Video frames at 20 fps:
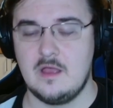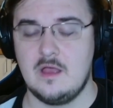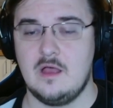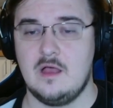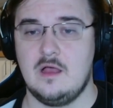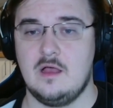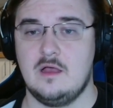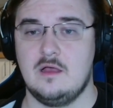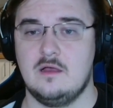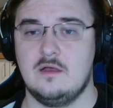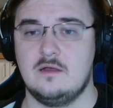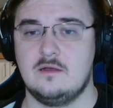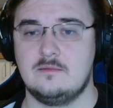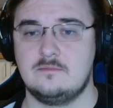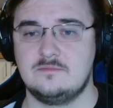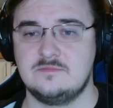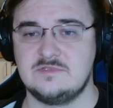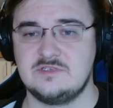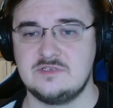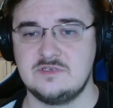
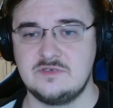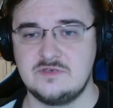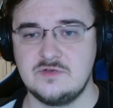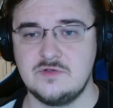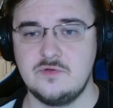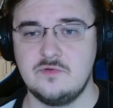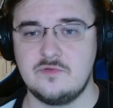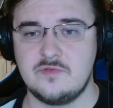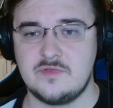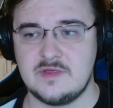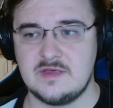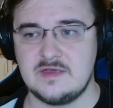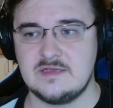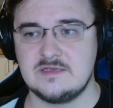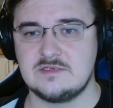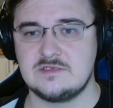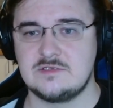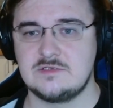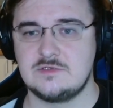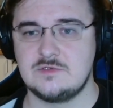To do
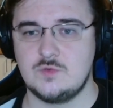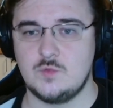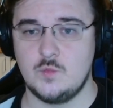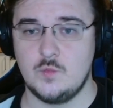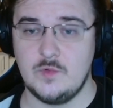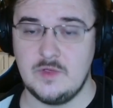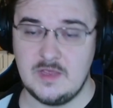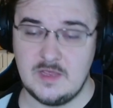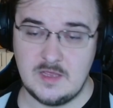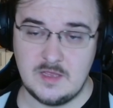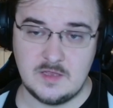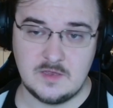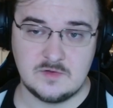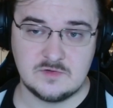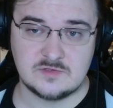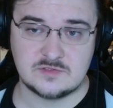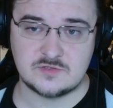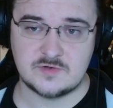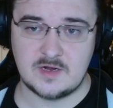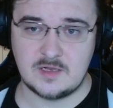this, we use
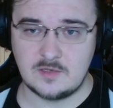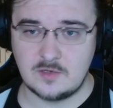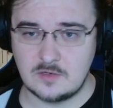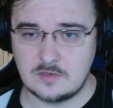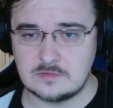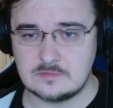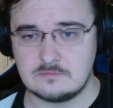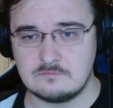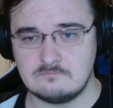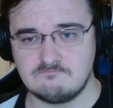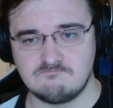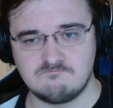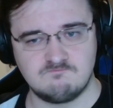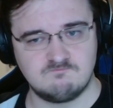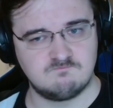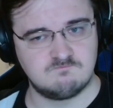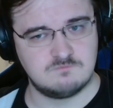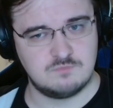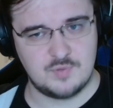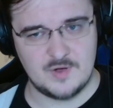Trello,
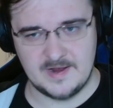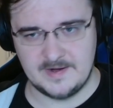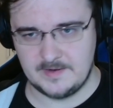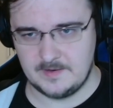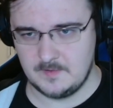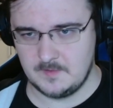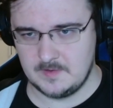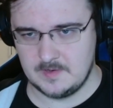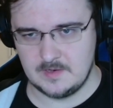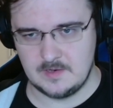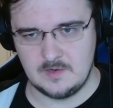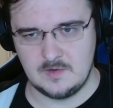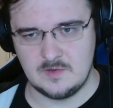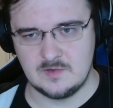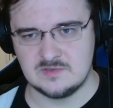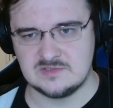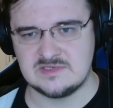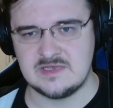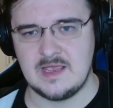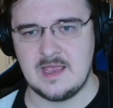but you can
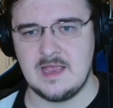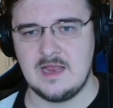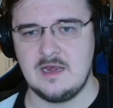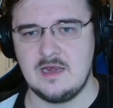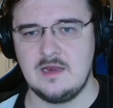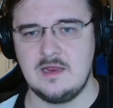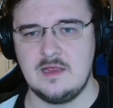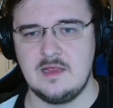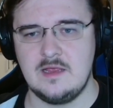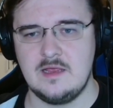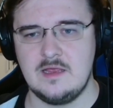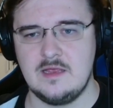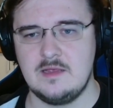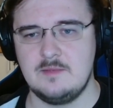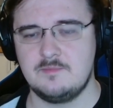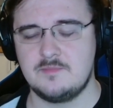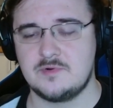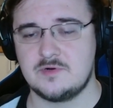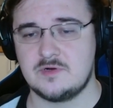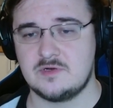use any
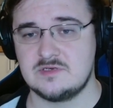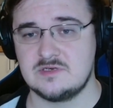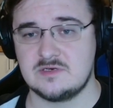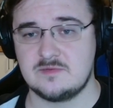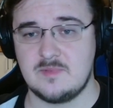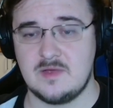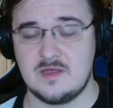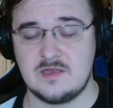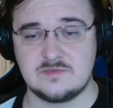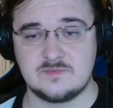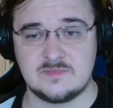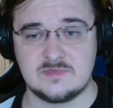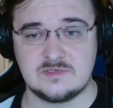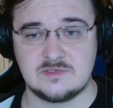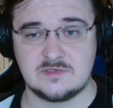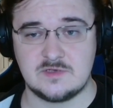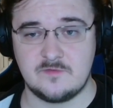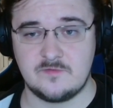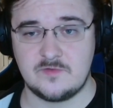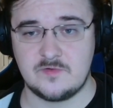project management
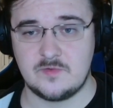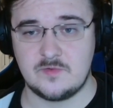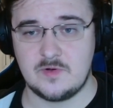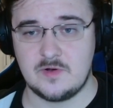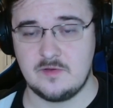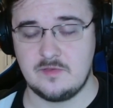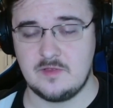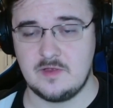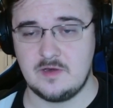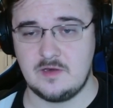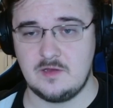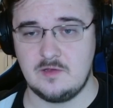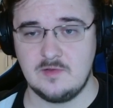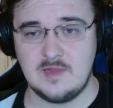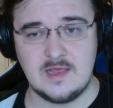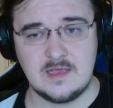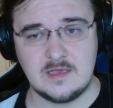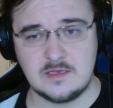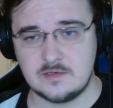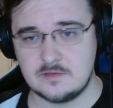software that you
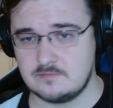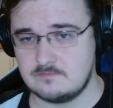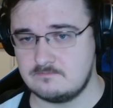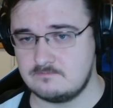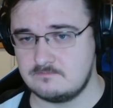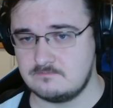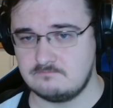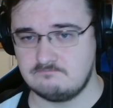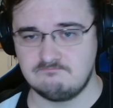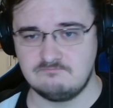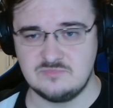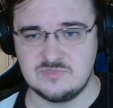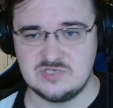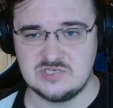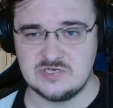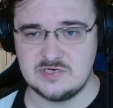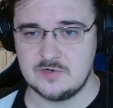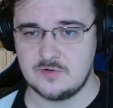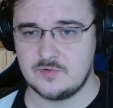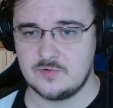like.
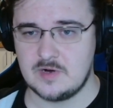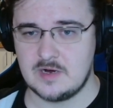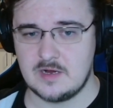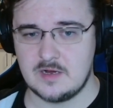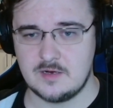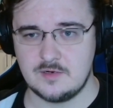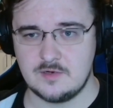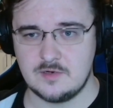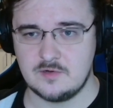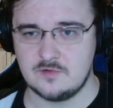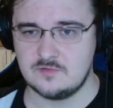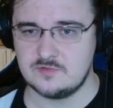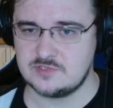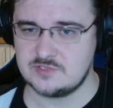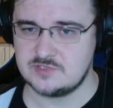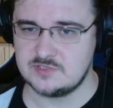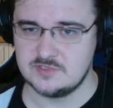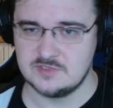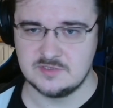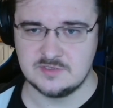Jira,
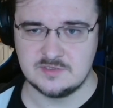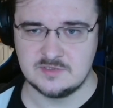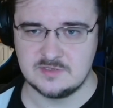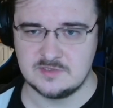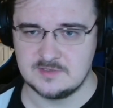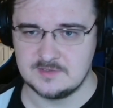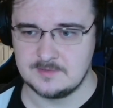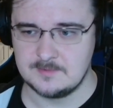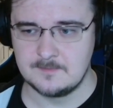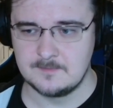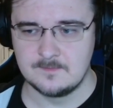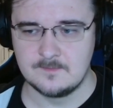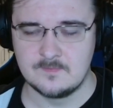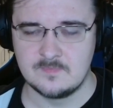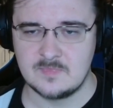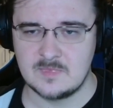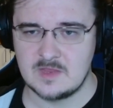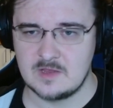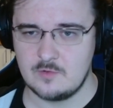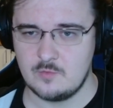Notion,
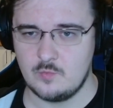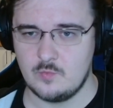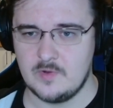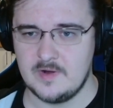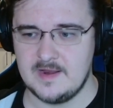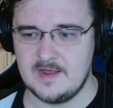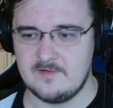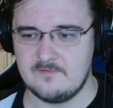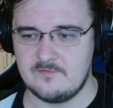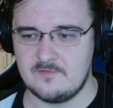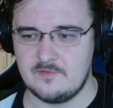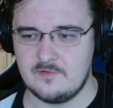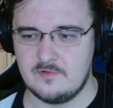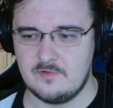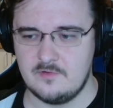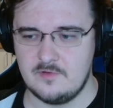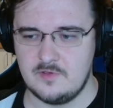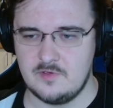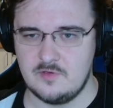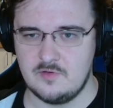whatever
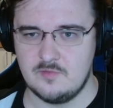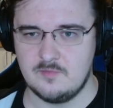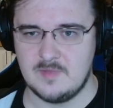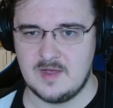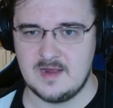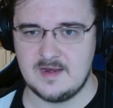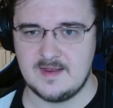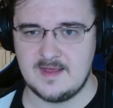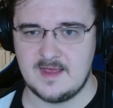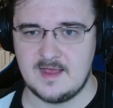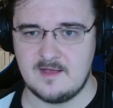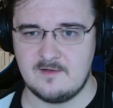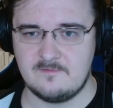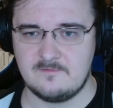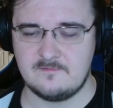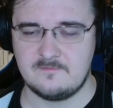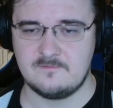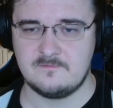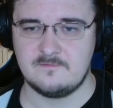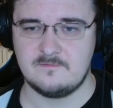you might have
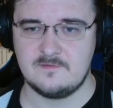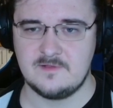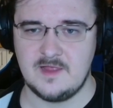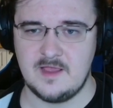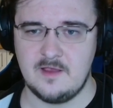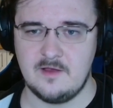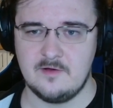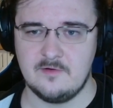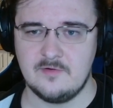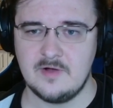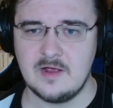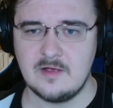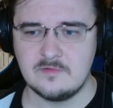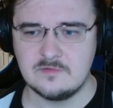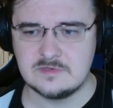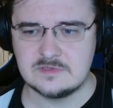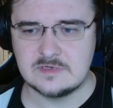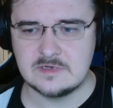laying around.